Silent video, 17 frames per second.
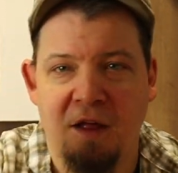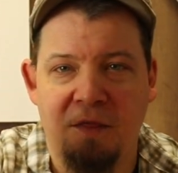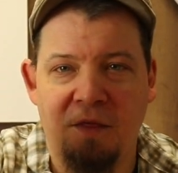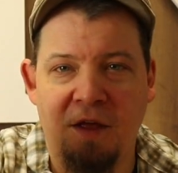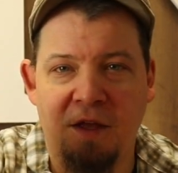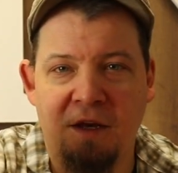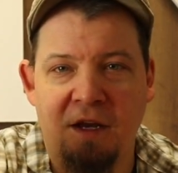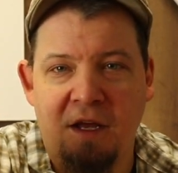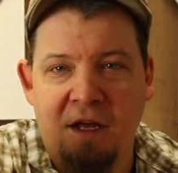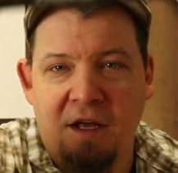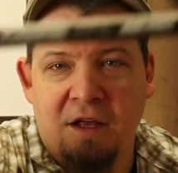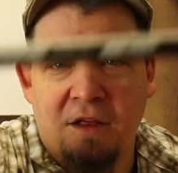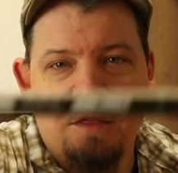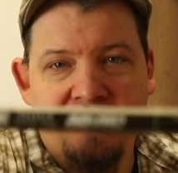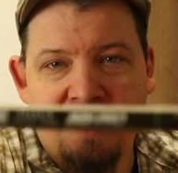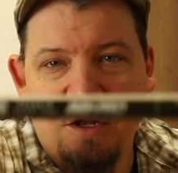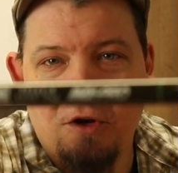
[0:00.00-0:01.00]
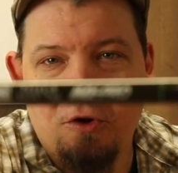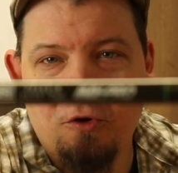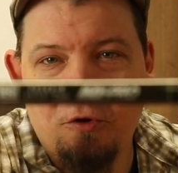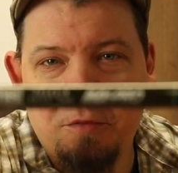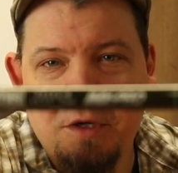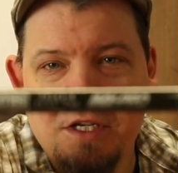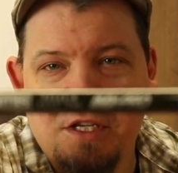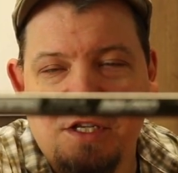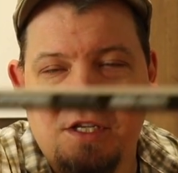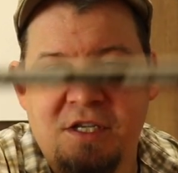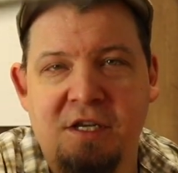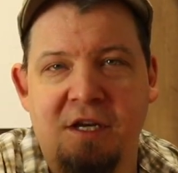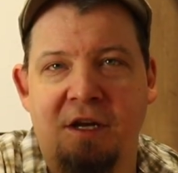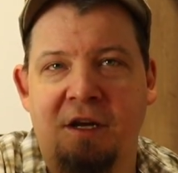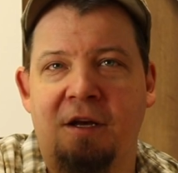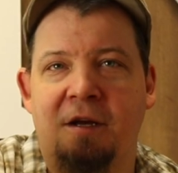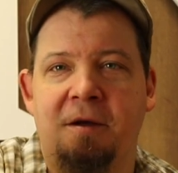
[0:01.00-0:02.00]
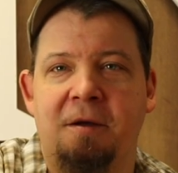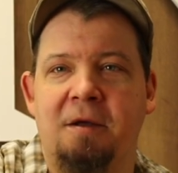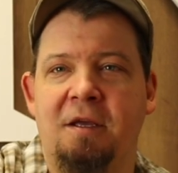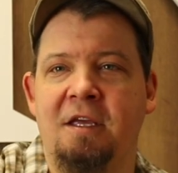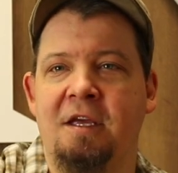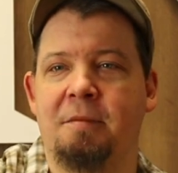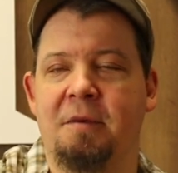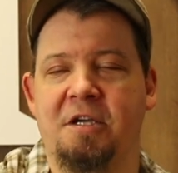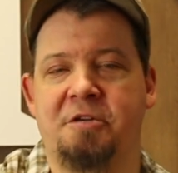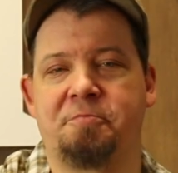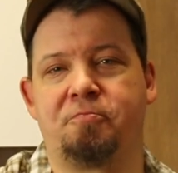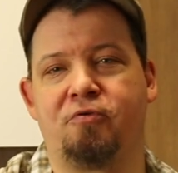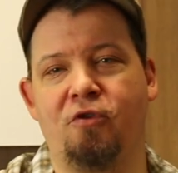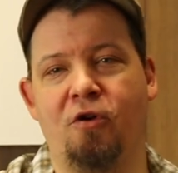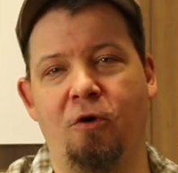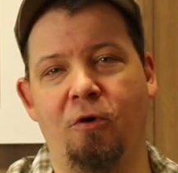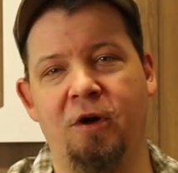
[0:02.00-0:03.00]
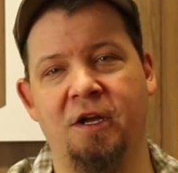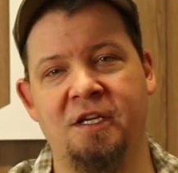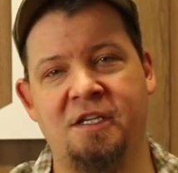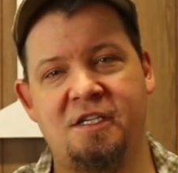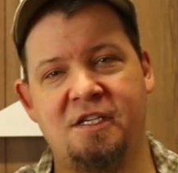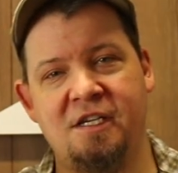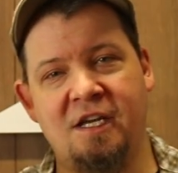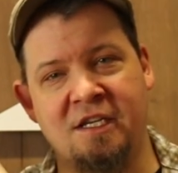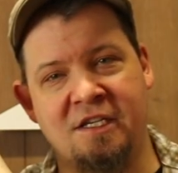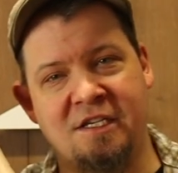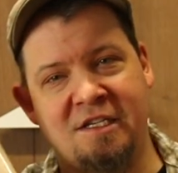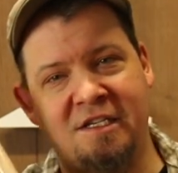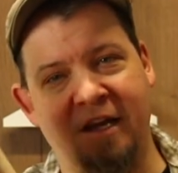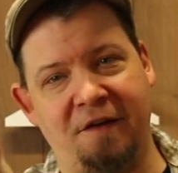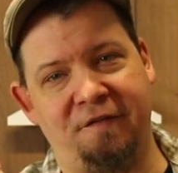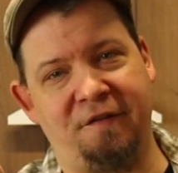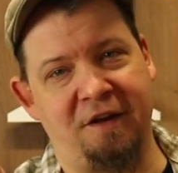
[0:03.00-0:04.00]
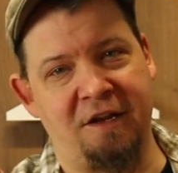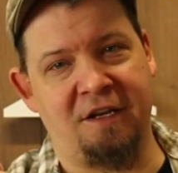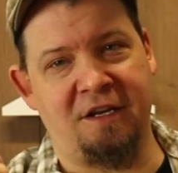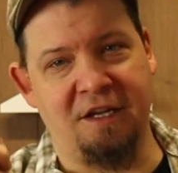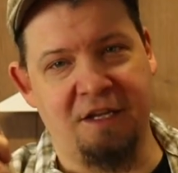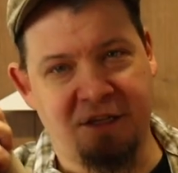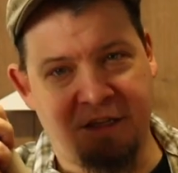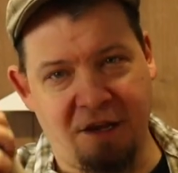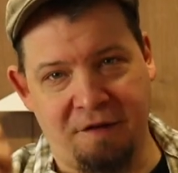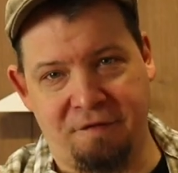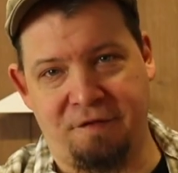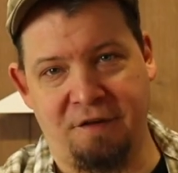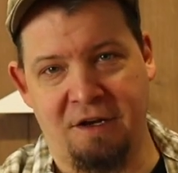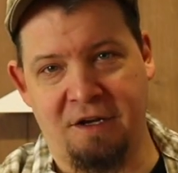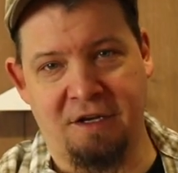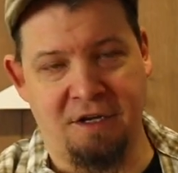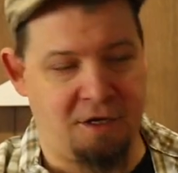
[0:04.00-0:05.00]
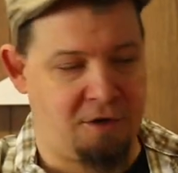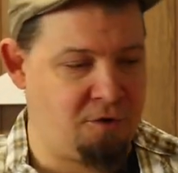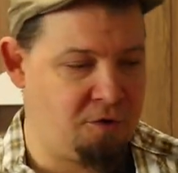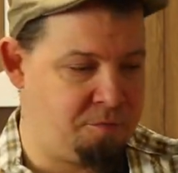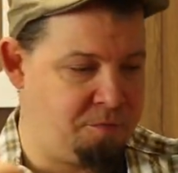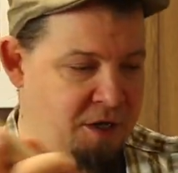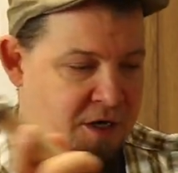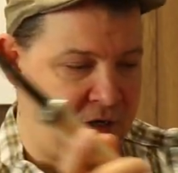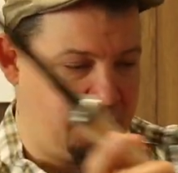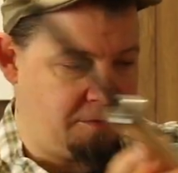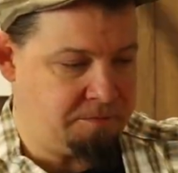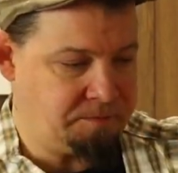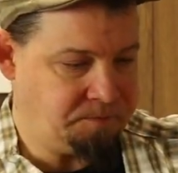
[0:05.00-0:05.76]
then the Lumis EMX Pro is definitely a good bet.